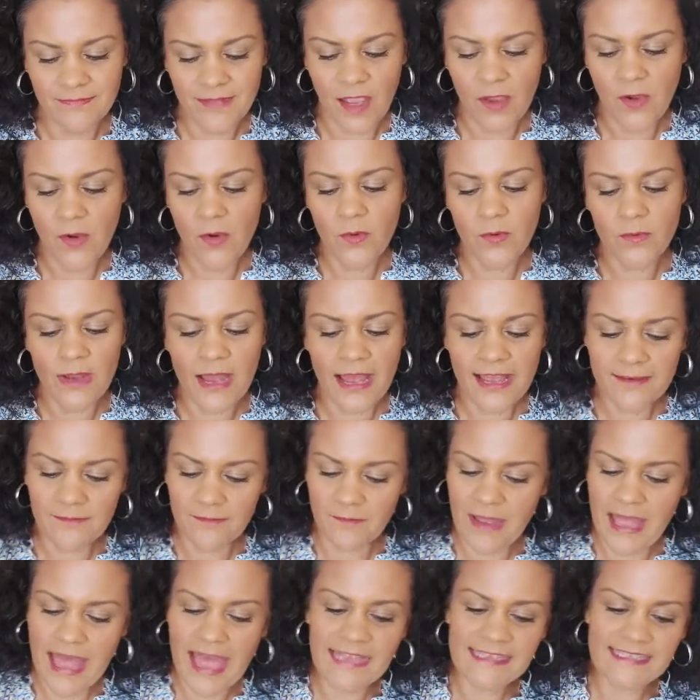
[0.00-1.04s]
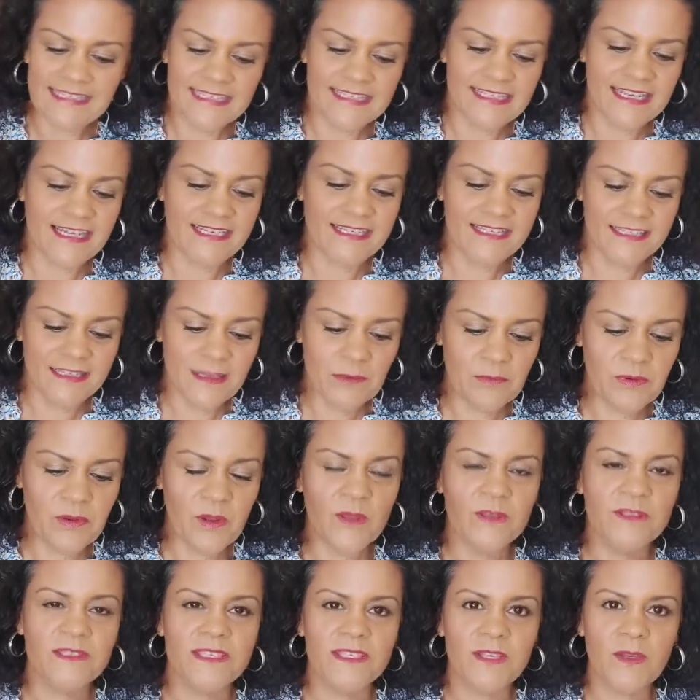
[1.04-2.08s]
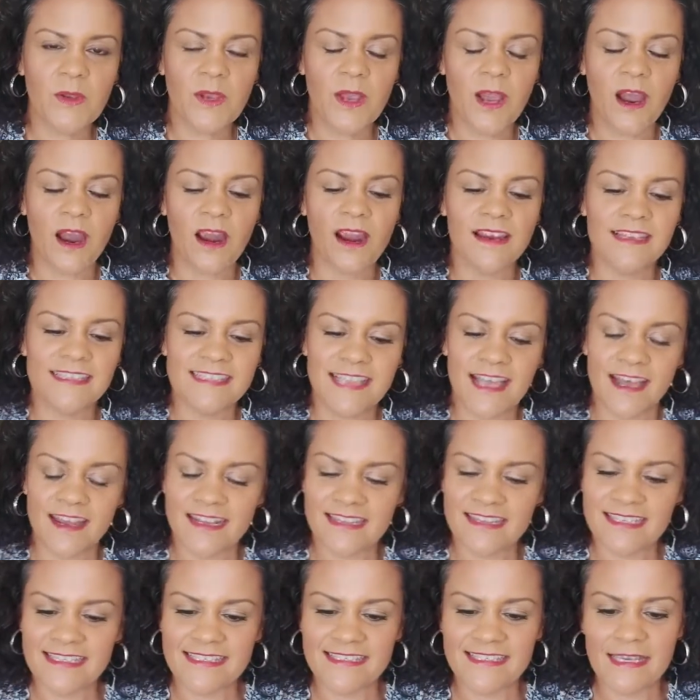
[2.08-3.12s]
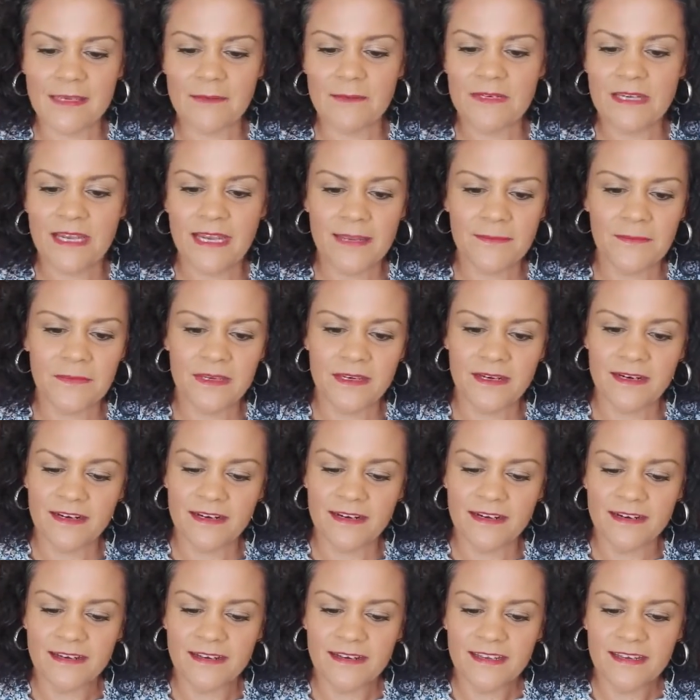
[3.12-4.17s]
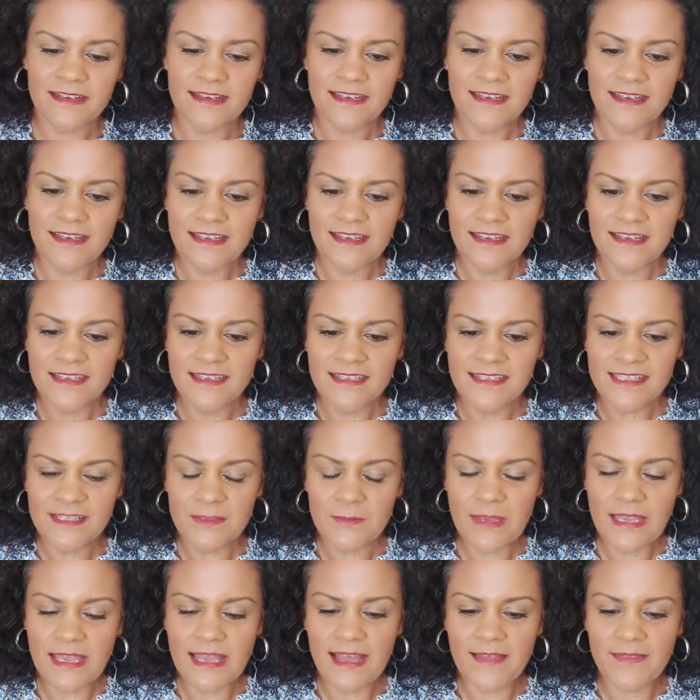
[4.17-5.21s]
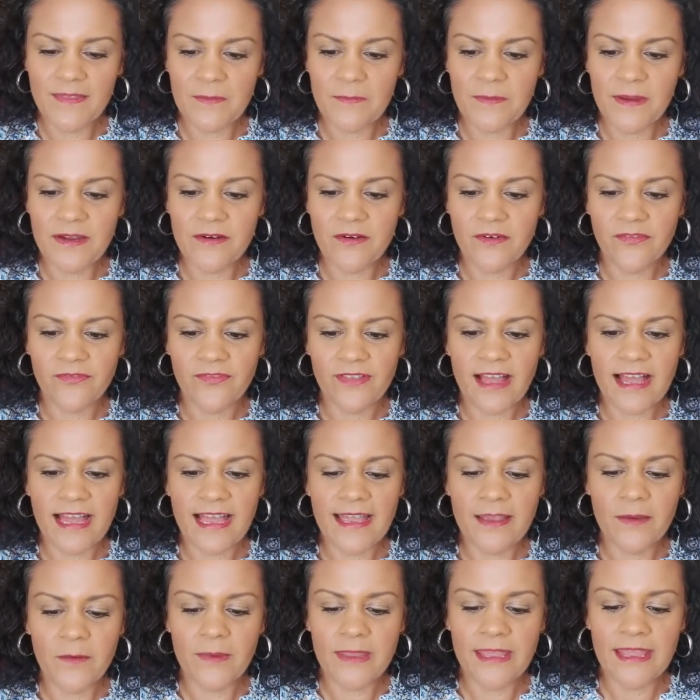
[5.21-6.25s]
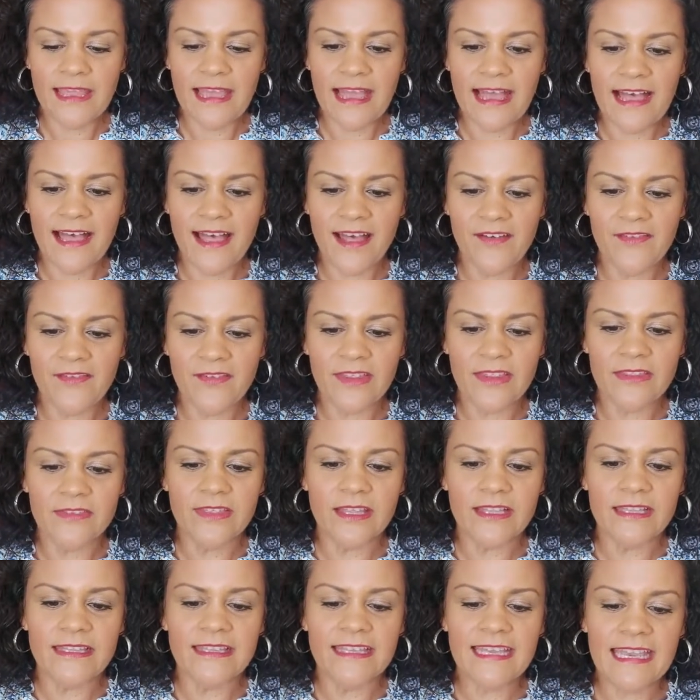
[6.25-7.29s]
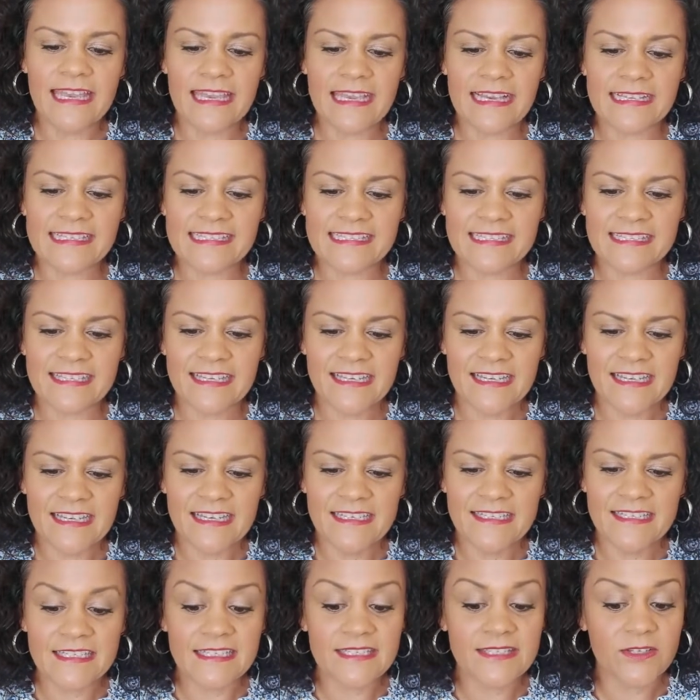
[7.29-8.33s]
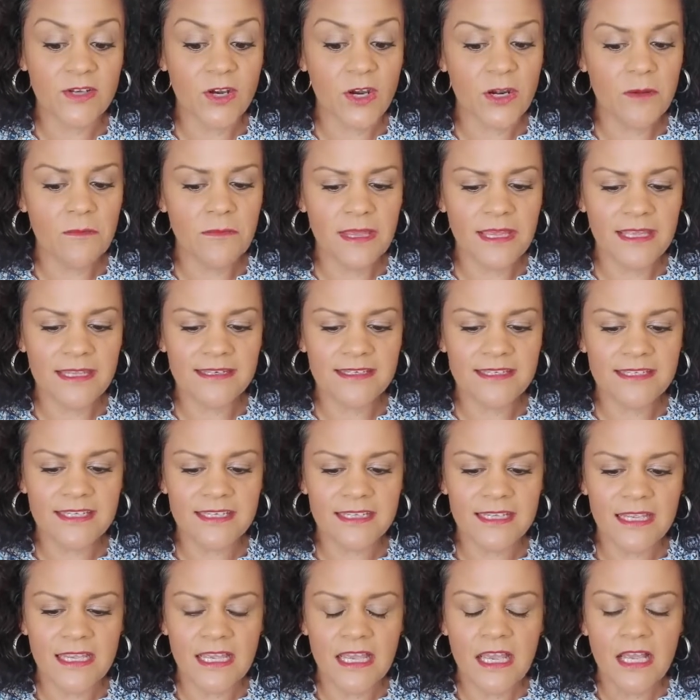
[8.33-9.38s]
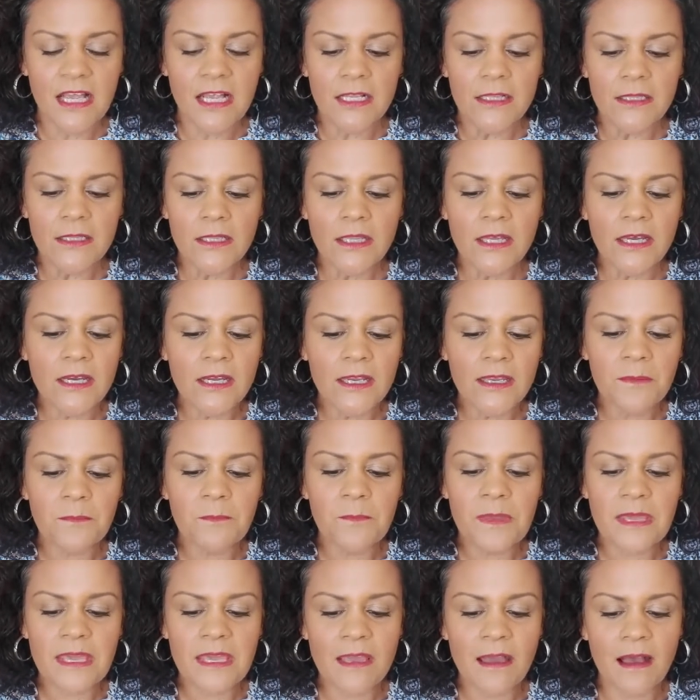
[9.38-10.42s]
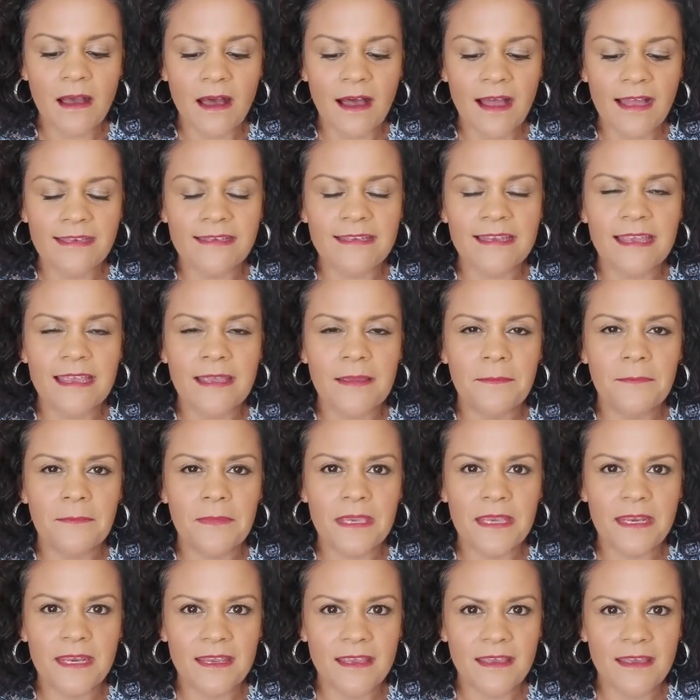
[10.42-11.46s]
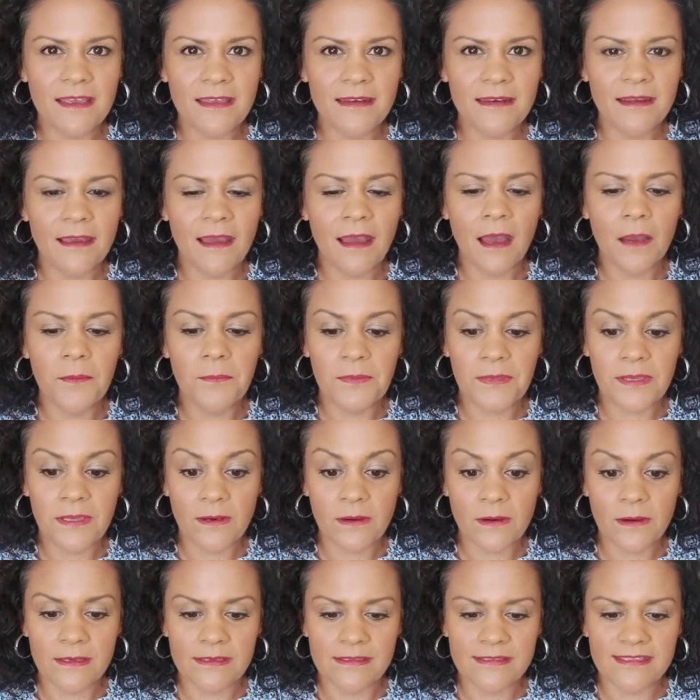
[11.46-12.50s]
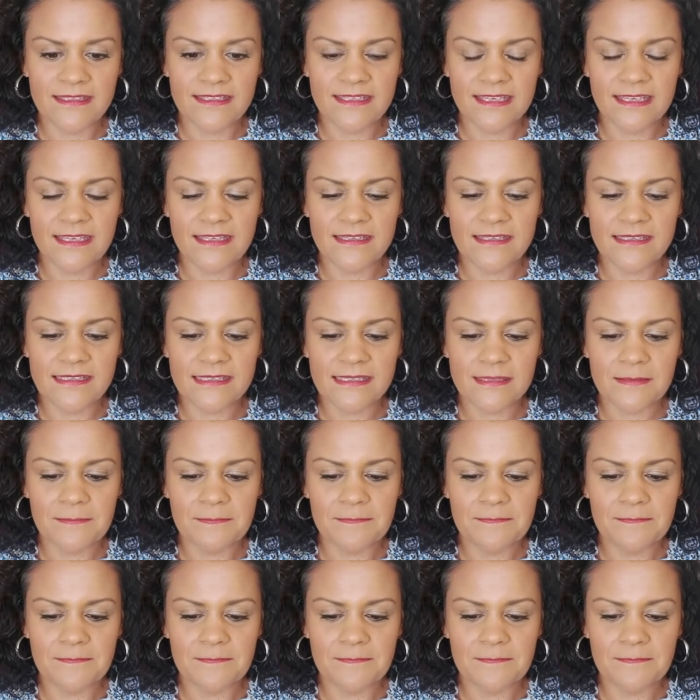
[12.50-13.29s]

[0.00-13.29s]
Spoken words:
Oh, I accidentally pulled two cards out at the same time here. So we have the butterfly, we have the lynx, discernment, look beyond immediate appearances.